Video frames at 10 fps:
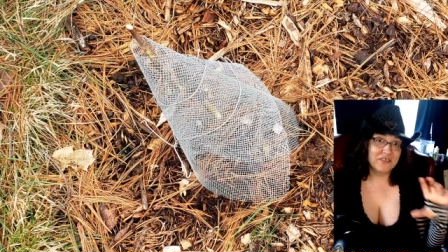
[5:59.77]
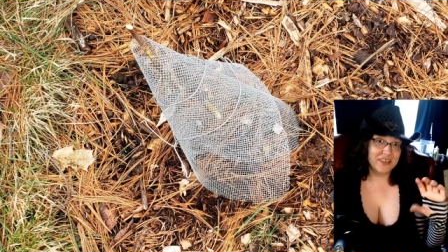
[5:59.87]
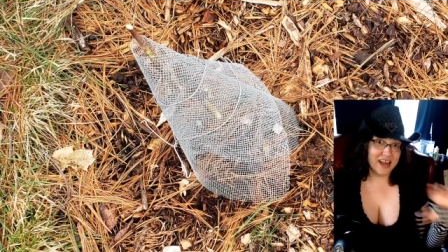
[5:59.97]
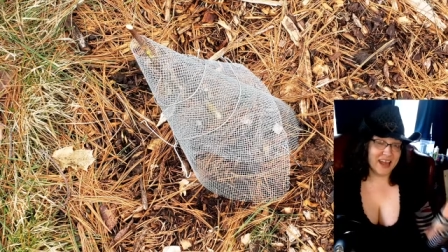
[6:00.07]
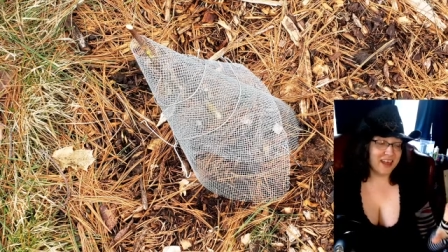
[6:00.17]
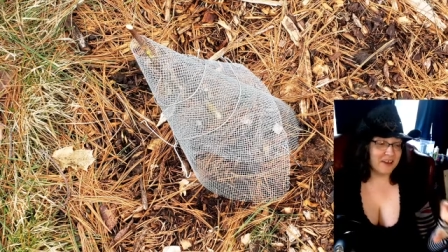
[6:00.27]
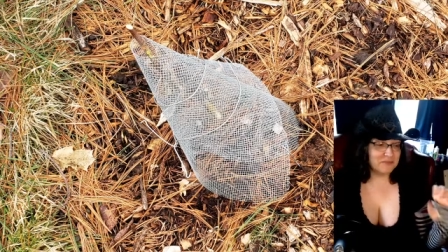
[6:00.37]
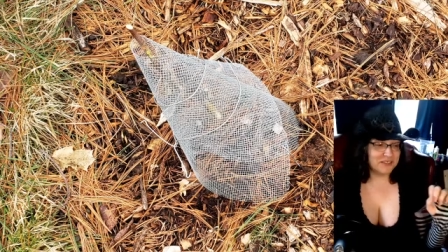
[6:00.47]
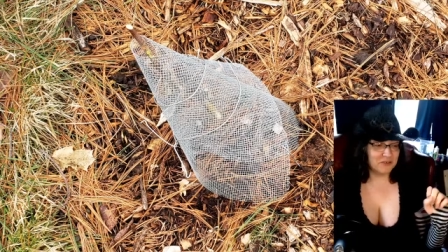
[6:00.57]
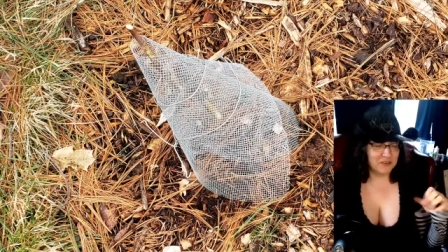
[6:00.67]
the net
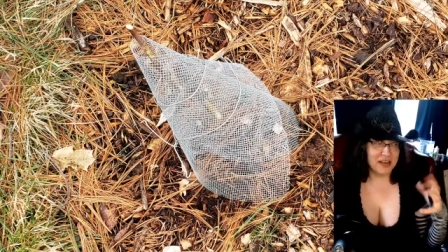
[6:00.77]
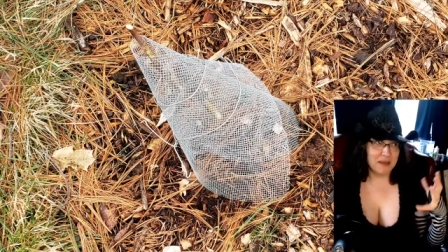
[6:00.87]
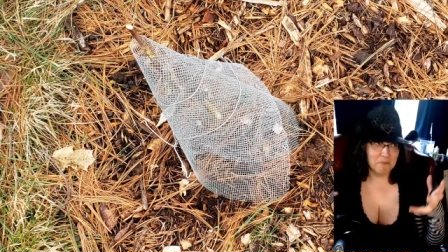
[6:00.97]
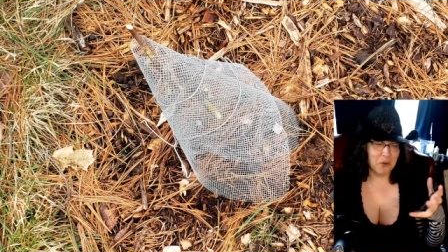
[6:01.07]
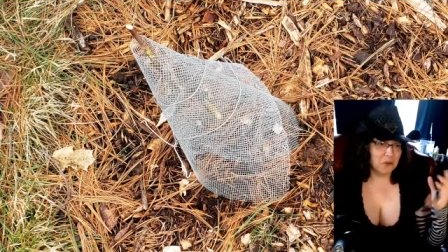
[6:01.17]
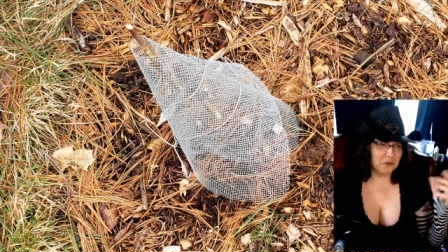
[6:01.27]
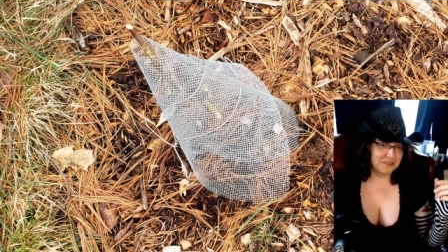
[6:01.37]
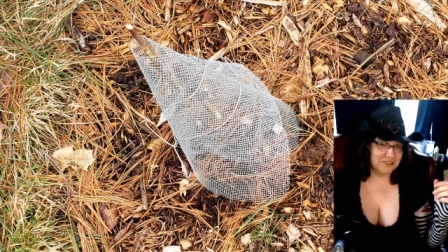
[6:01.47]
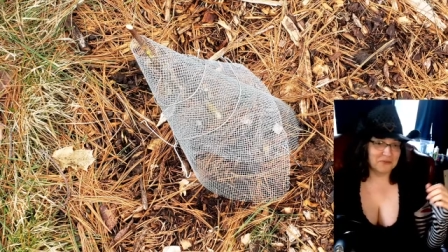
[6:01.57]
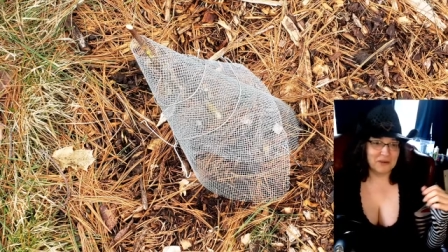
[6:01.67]
cups or the net
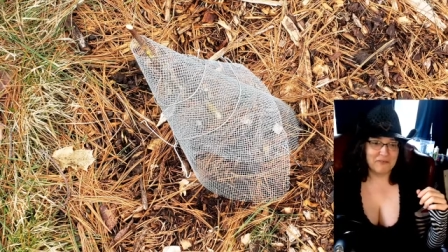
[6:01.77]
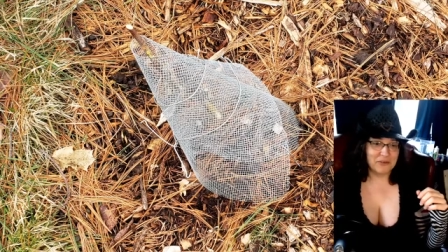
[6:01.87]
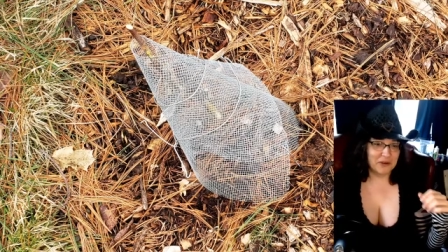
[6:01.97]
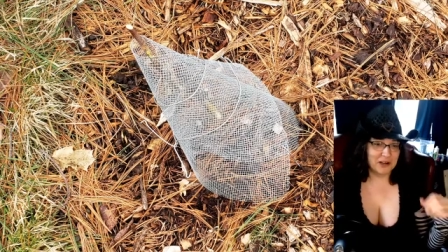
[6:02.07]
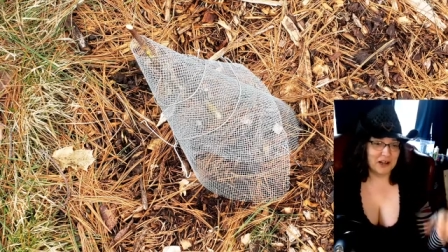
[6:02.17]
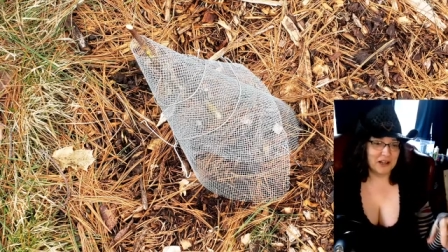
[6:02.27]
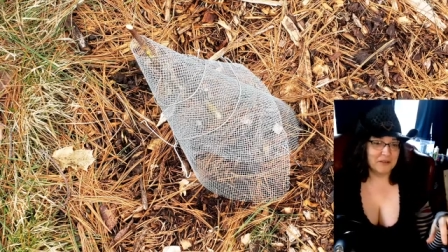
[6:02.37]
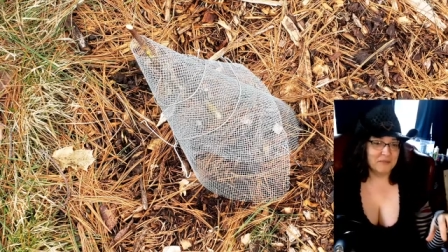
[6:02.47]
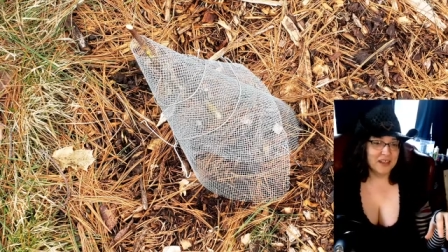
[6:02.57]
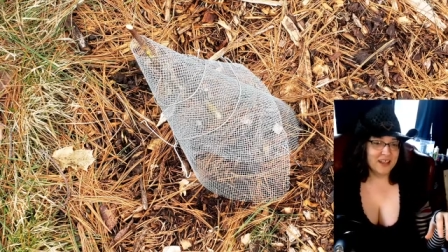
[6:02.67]
bowls or whatever you want to call
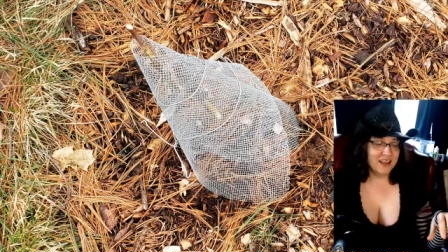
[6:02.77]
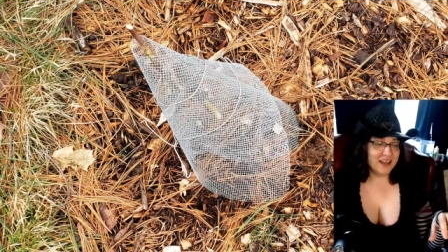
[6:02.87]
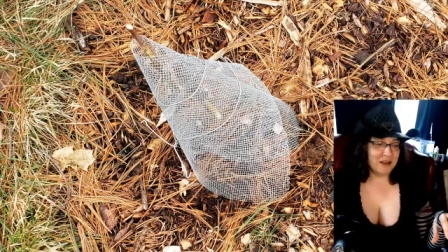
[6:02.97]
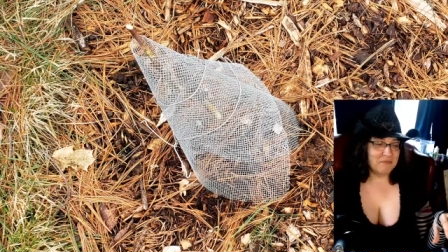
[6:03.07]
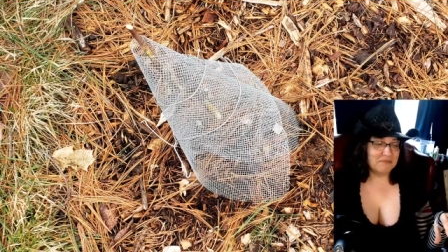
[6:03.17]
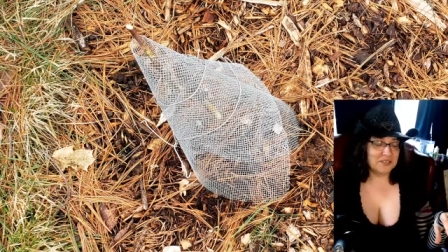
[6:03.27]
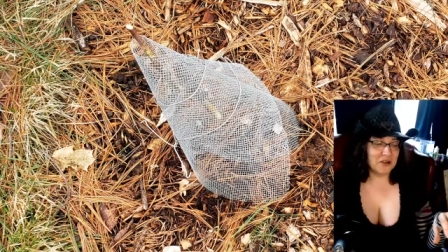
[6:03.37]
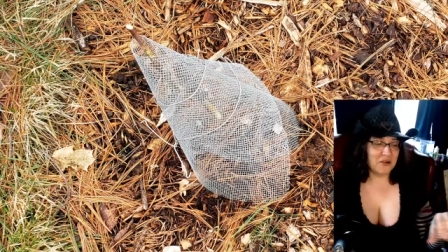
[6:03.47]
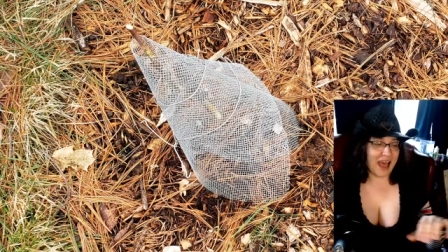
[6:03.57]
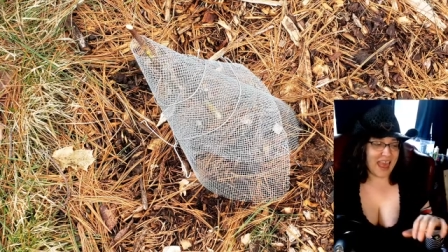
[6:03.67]
them. Uh,
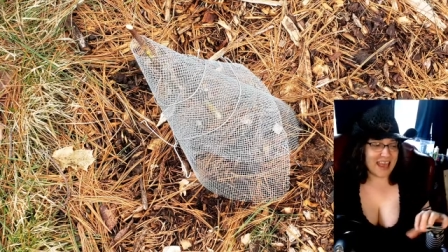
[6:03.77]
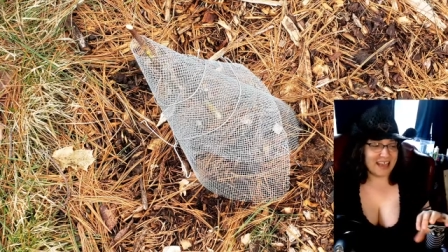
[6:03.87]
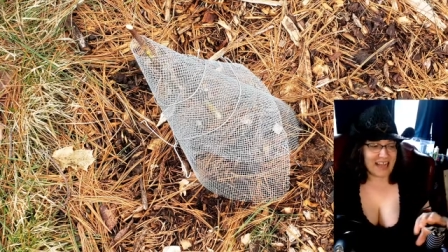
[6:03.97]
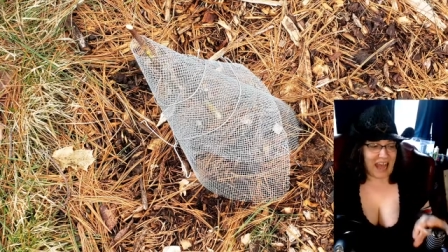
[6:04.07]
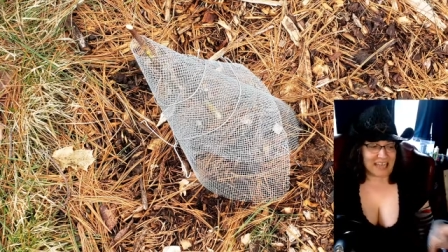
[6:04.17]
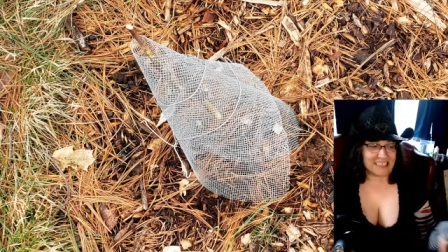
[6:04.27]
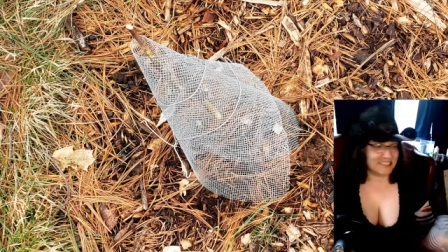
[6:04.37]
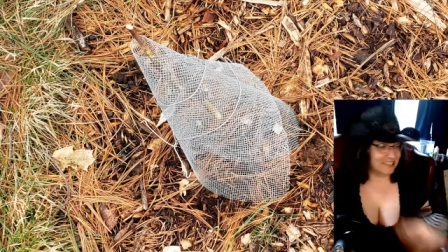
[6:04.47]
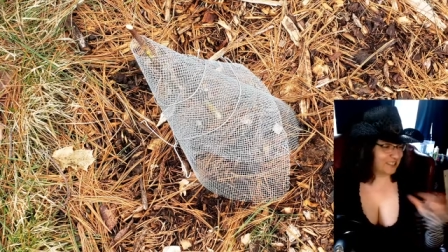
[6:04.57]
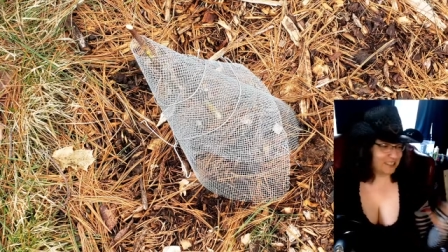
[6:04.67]
so I I just took